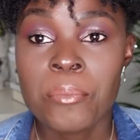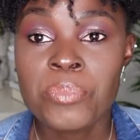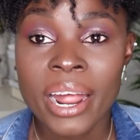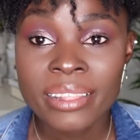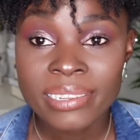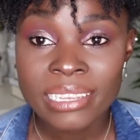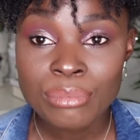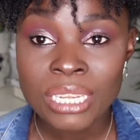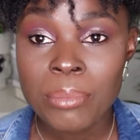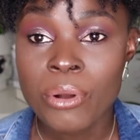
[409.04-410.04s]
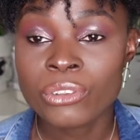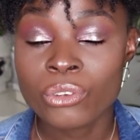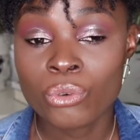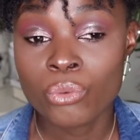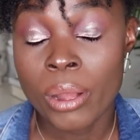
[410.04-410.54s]
But at the same time,
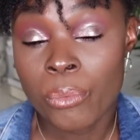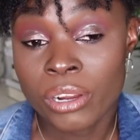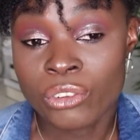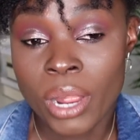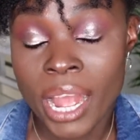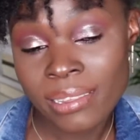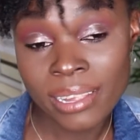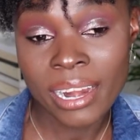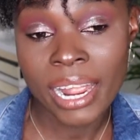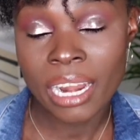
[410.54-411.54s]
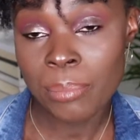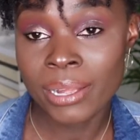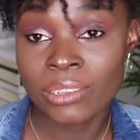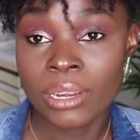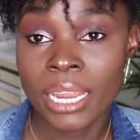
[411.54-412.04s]
also want to ask that kind of
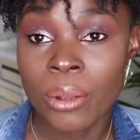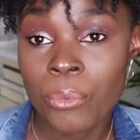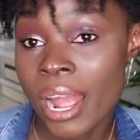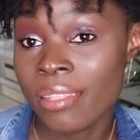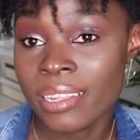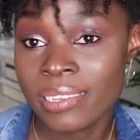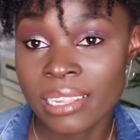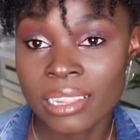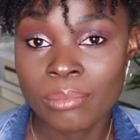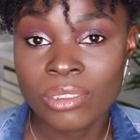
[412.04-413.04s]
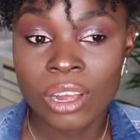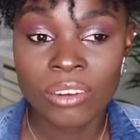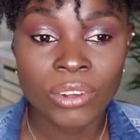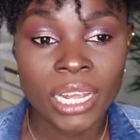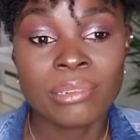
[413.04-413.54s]
person, like, where are they seeing
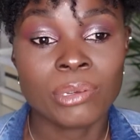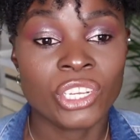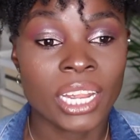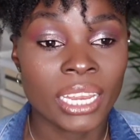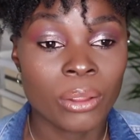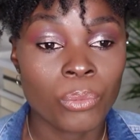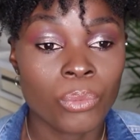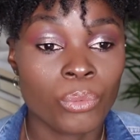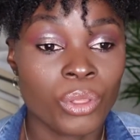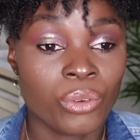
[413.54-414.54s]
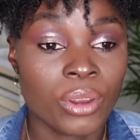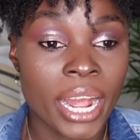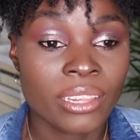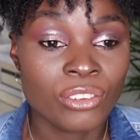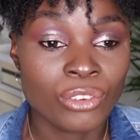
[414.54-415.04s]
themselves, especially with
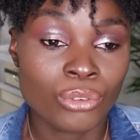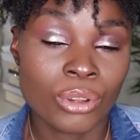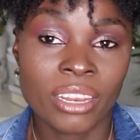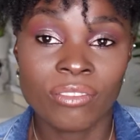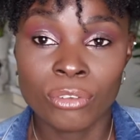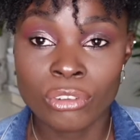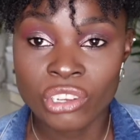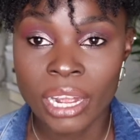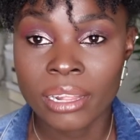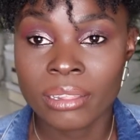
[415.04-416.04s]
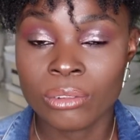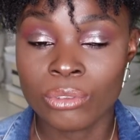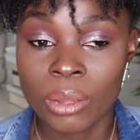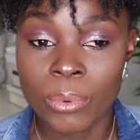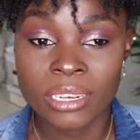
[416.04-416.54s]
regards to in future. Do
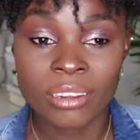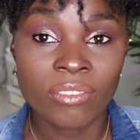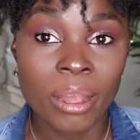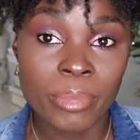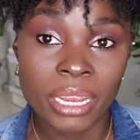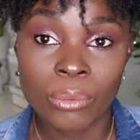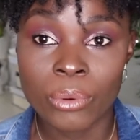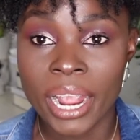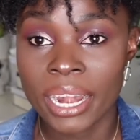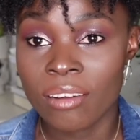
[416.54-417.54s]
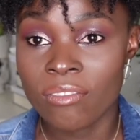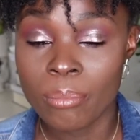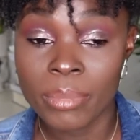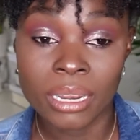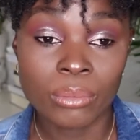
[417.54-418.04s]
they want a family? What kind of
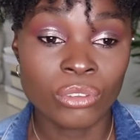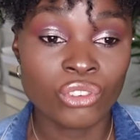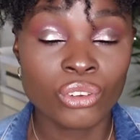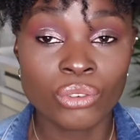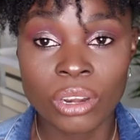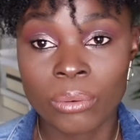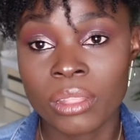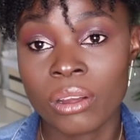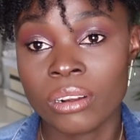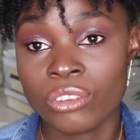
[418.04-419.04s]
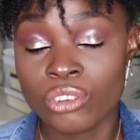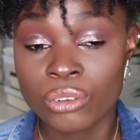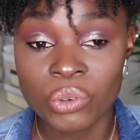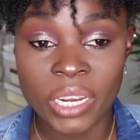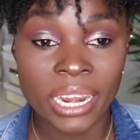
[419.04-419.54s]
family? With children, without
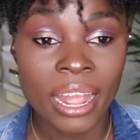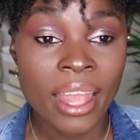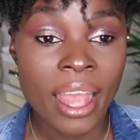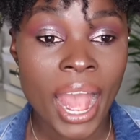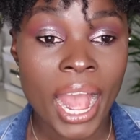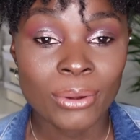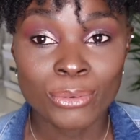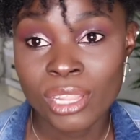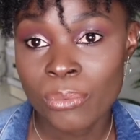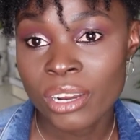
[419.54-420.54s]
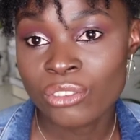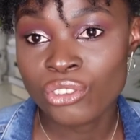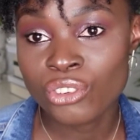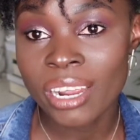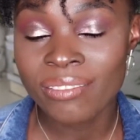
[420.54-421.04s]
children? Do they want to
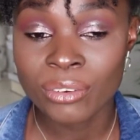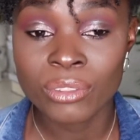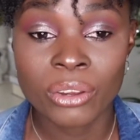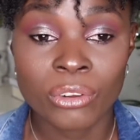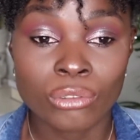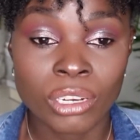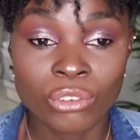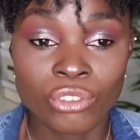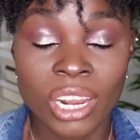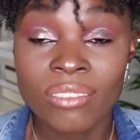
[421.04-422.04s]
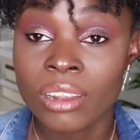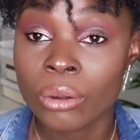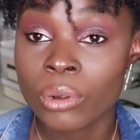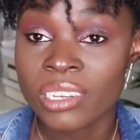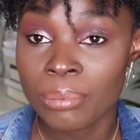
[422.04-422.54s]
travel? Do they not want to travel?
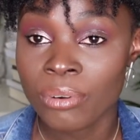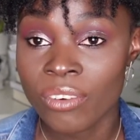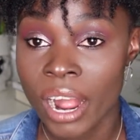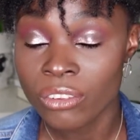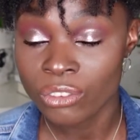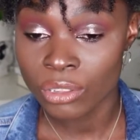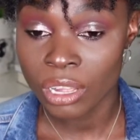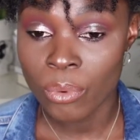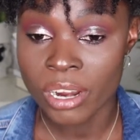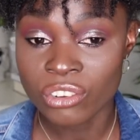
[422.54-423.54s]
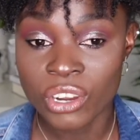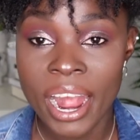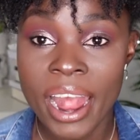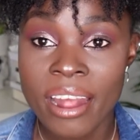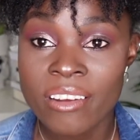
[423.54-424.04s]
What type of house do they want to
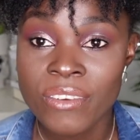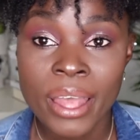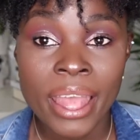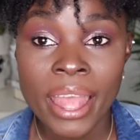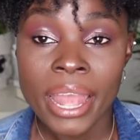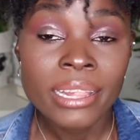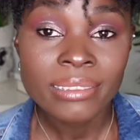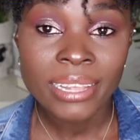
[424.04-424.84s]
have? And